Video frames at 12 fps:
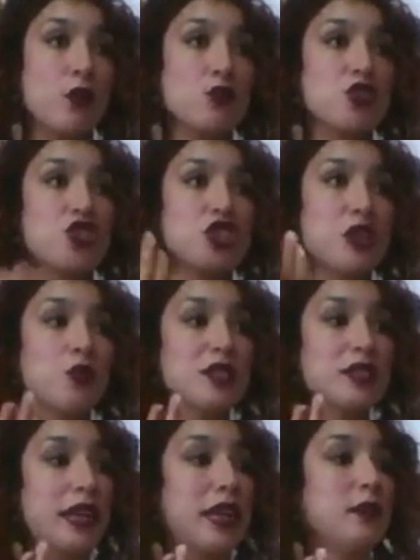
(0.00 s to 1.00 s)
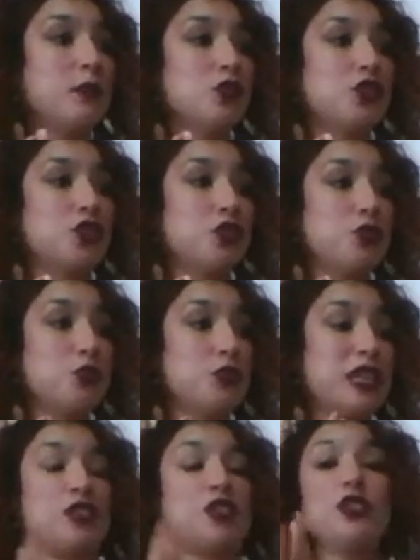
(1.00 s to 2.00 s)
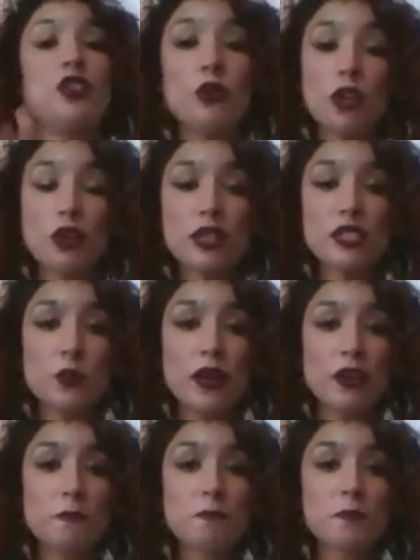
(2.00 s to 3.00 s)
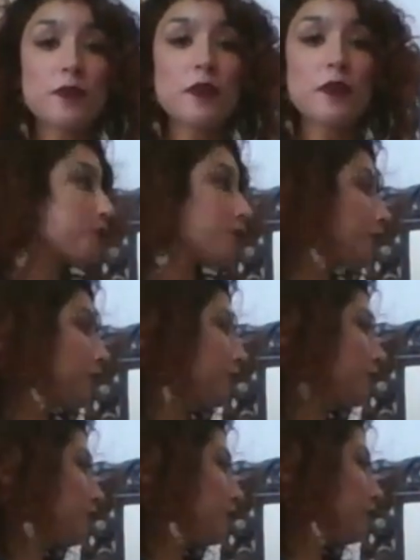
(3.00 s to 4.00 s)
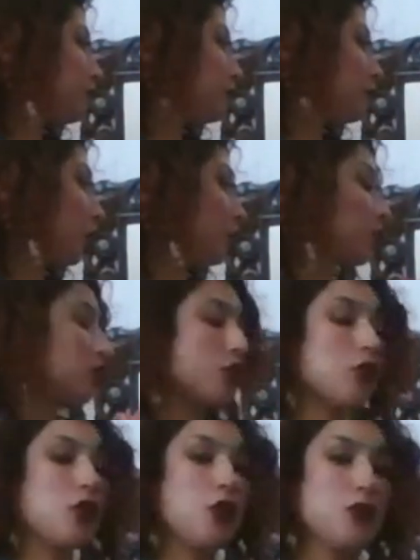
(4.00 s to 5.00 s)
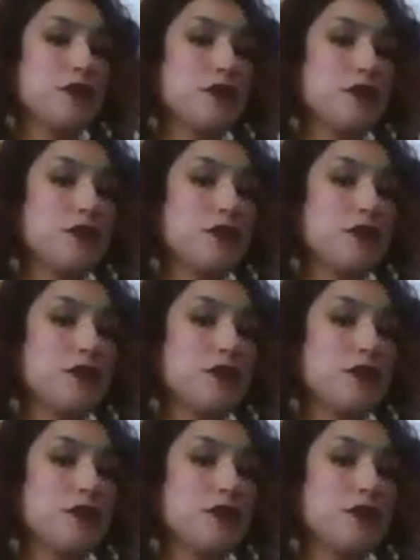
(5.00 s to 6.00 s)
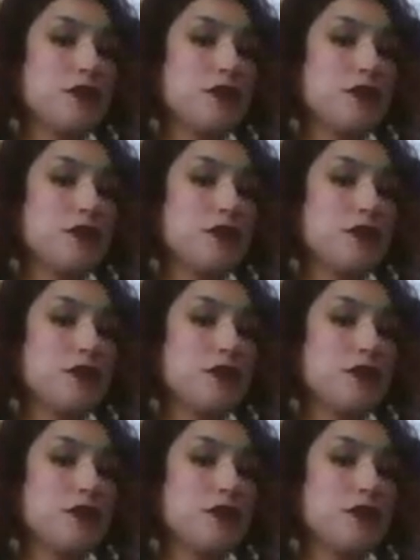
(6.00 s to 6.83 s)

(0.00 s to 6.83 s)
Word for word: she was able to get to know her as well on her own version of it. And, you know,